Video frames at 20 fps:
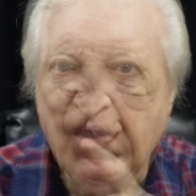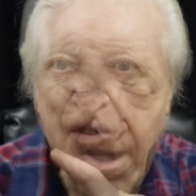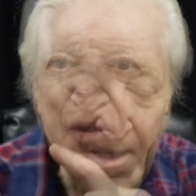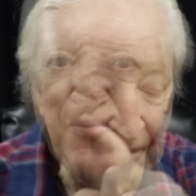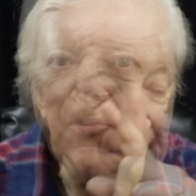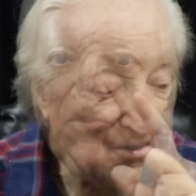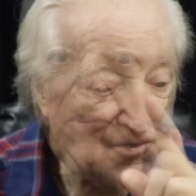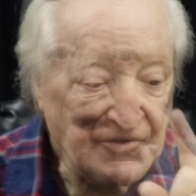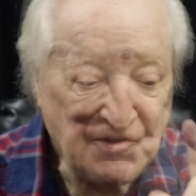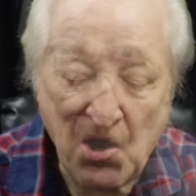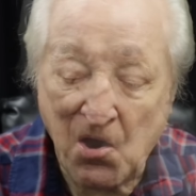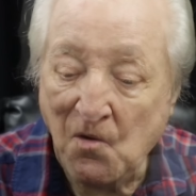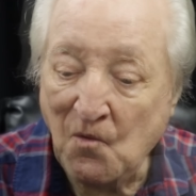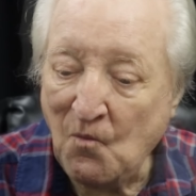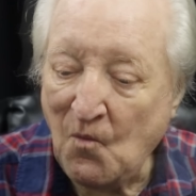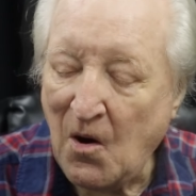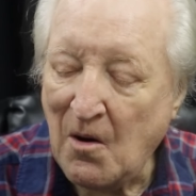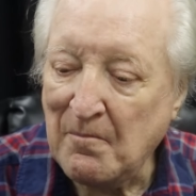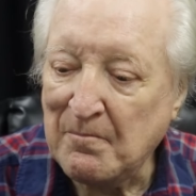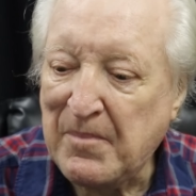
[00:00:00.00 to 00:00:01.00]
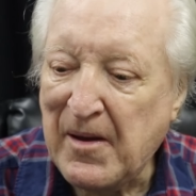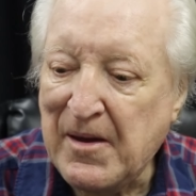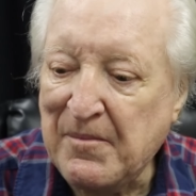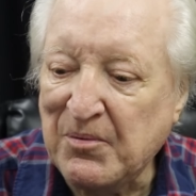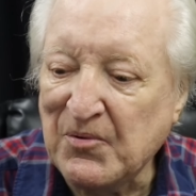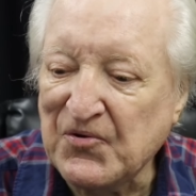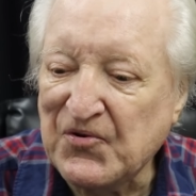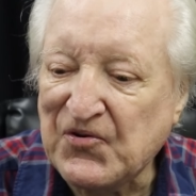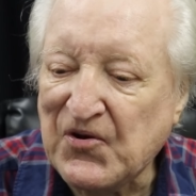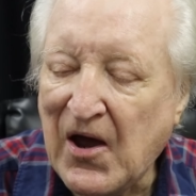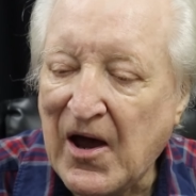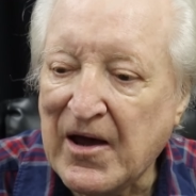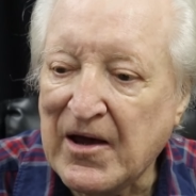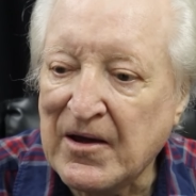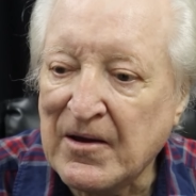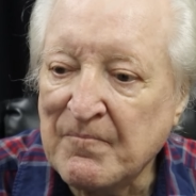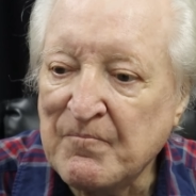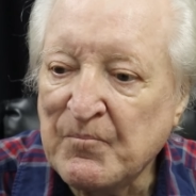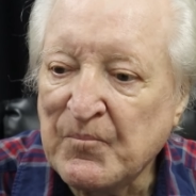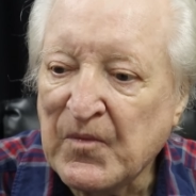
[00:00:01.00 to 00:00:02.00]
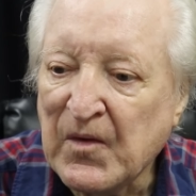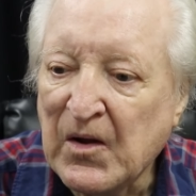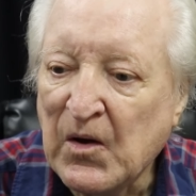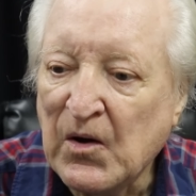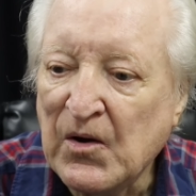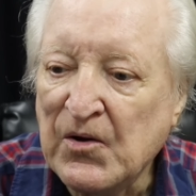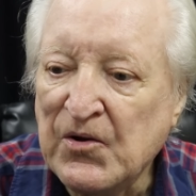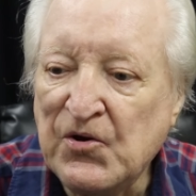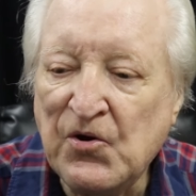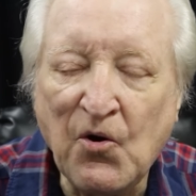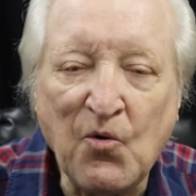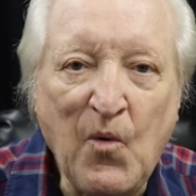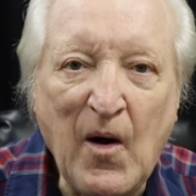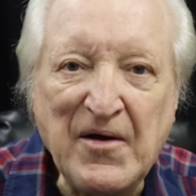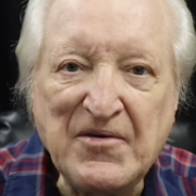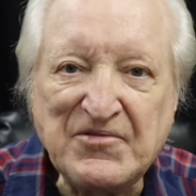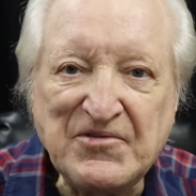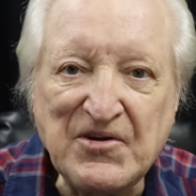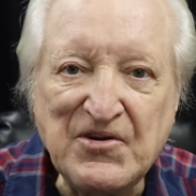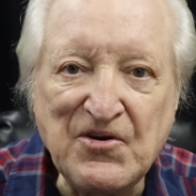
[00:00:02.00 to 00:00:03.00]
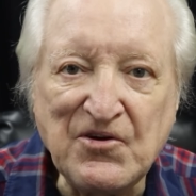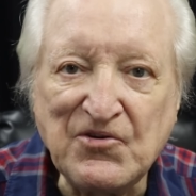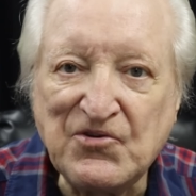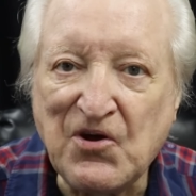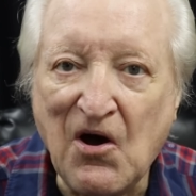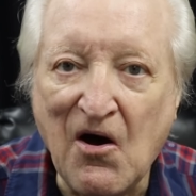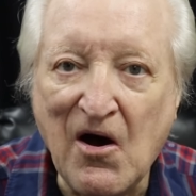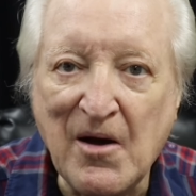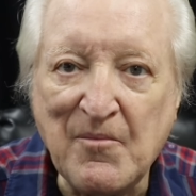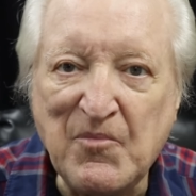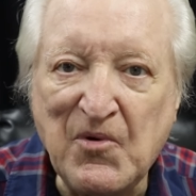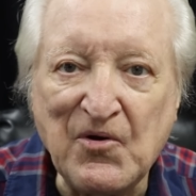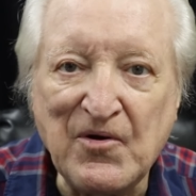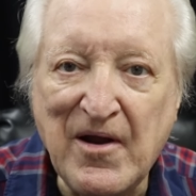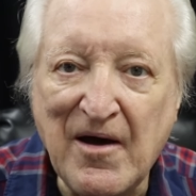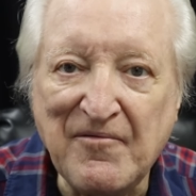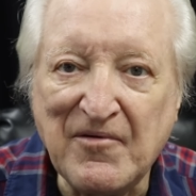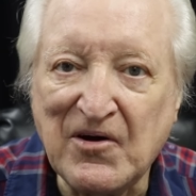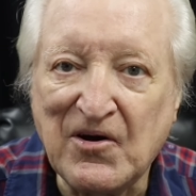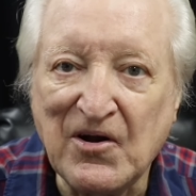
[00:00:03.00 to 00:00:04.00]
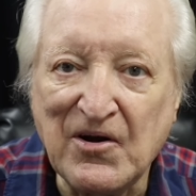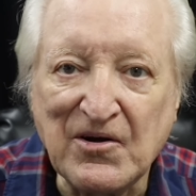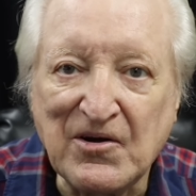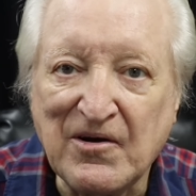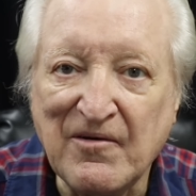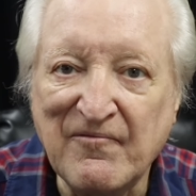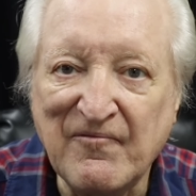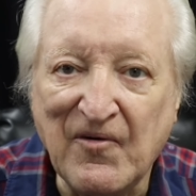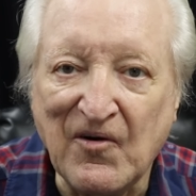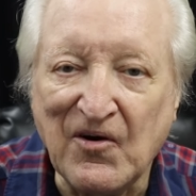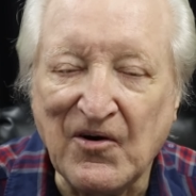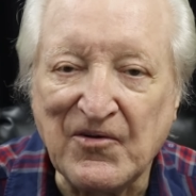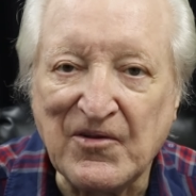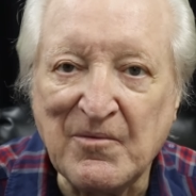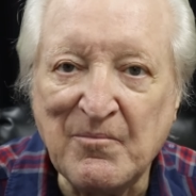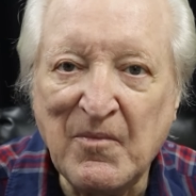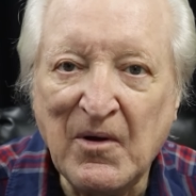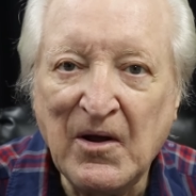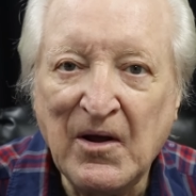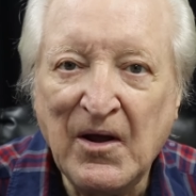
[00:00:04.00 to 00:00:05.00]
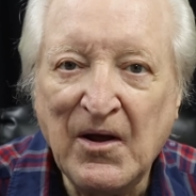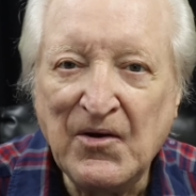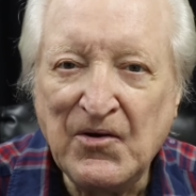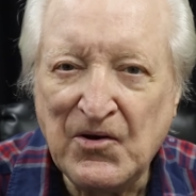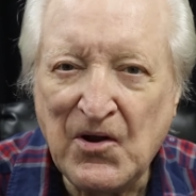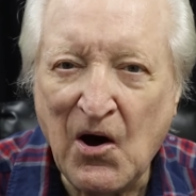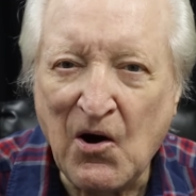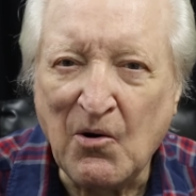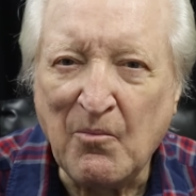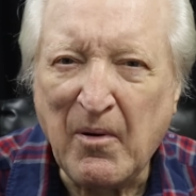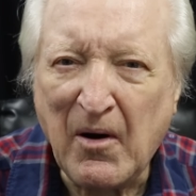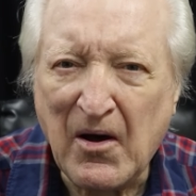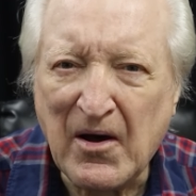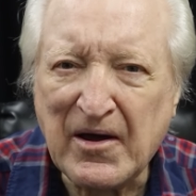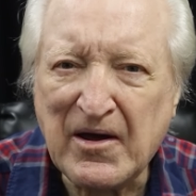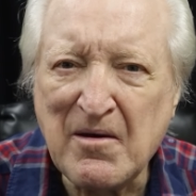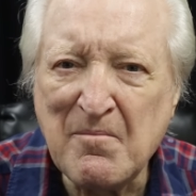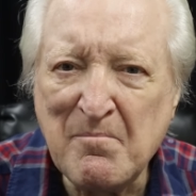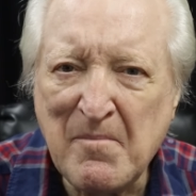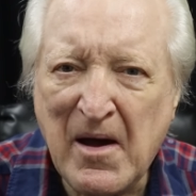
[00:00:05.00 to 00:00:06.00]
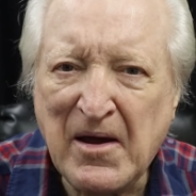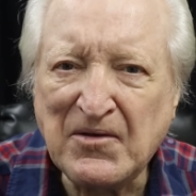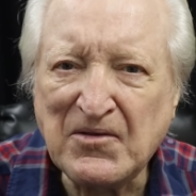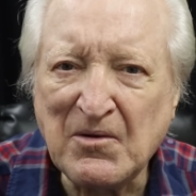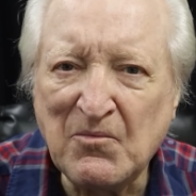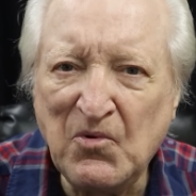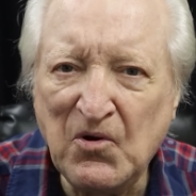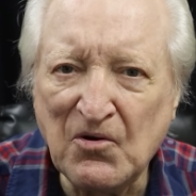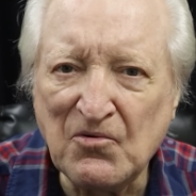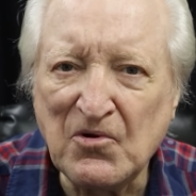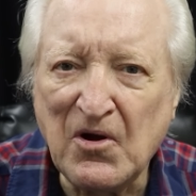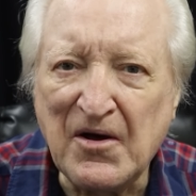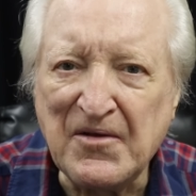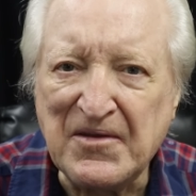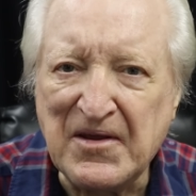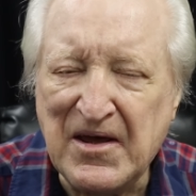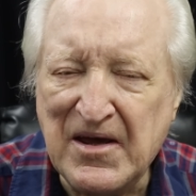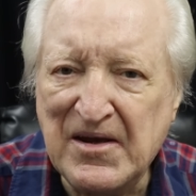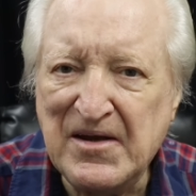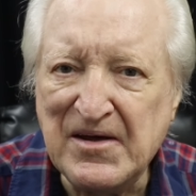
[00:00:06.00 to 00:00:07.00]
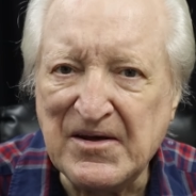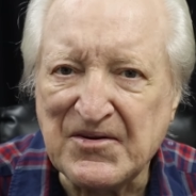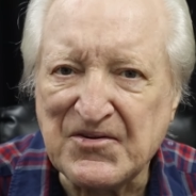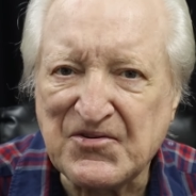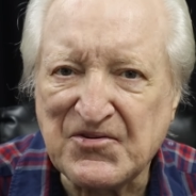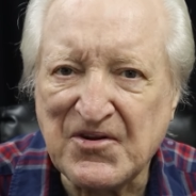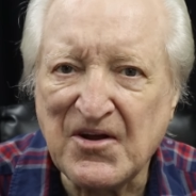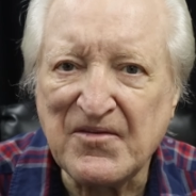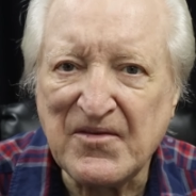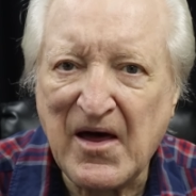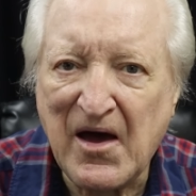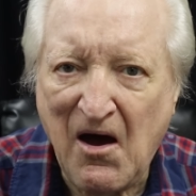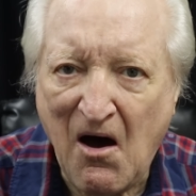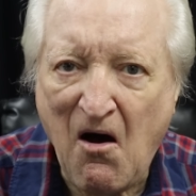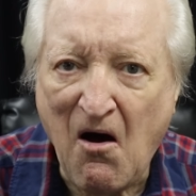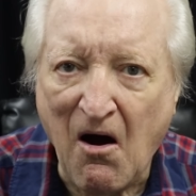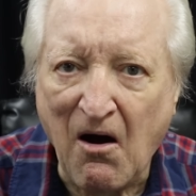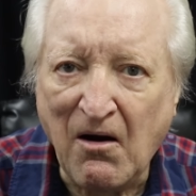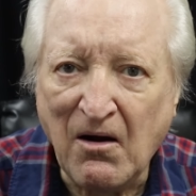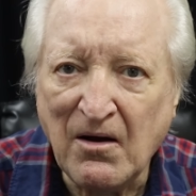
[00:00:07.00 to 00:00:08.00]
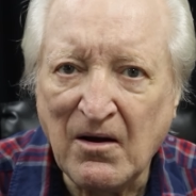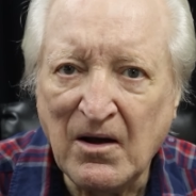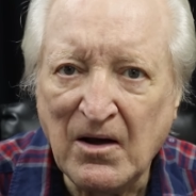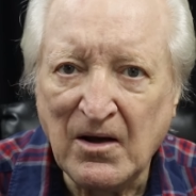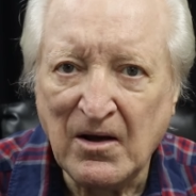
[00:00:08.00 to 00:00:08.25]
And I don't want people saying, you're wasting your time, you're never going to convert them. No, but I can make them look like the idiots that they are.